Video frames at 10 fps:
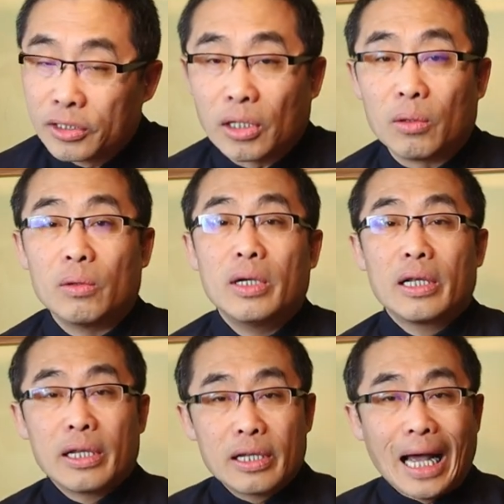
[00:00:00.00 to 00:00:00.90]
So,
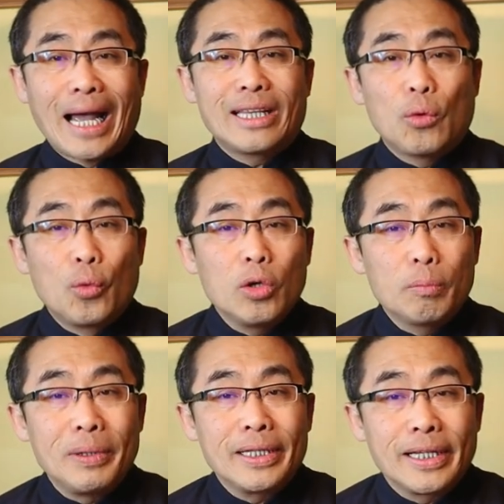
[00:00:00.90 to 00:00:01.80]
that
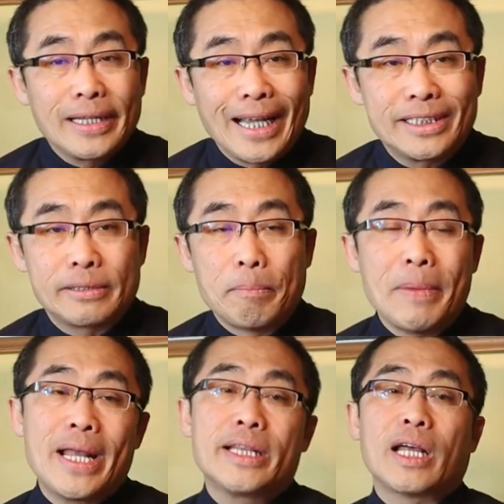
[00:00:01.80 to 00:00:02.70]
will be today's
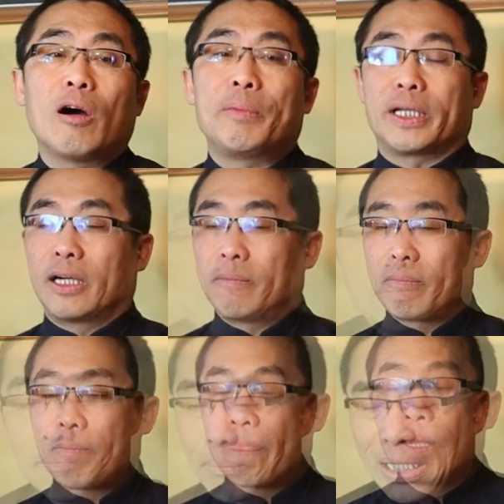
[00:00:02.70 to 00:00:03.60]
main topic.
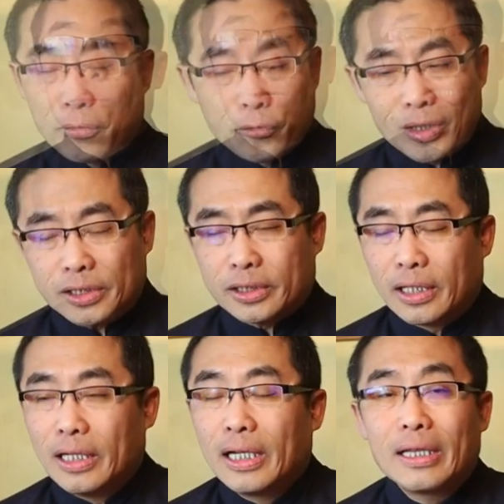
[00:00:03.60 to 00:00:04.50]
But first,
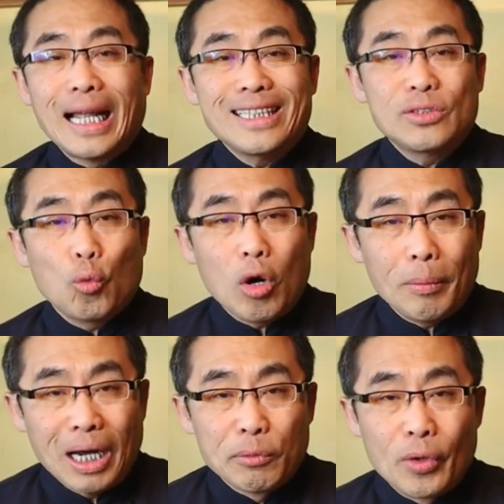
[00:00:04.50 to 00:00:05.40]
let's
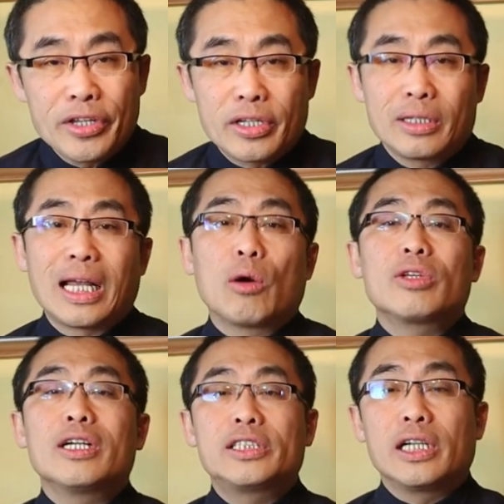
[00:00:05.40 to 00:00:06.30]
warm up with
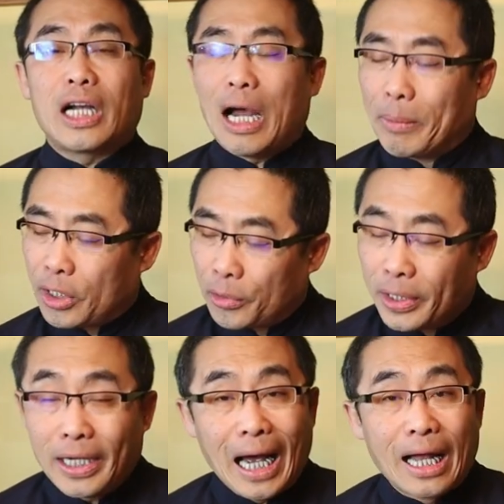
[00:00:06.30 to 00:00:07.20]
Dao De Jing
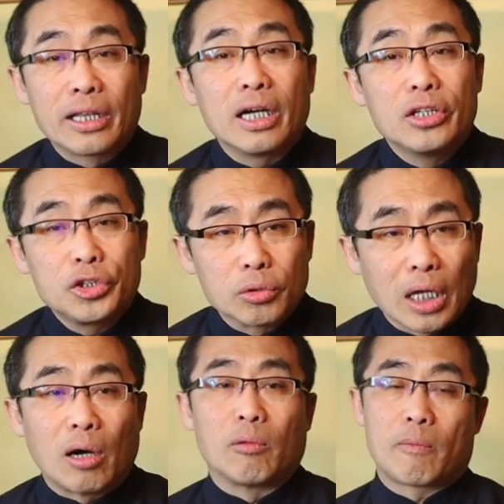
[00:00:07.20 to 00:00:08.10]
commentary and Xiu
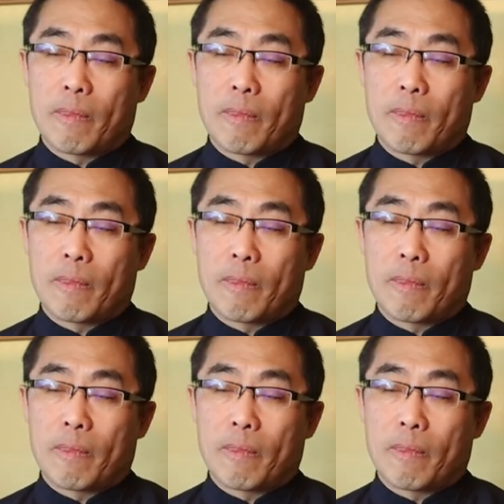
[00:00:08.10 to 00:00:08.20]
Dao.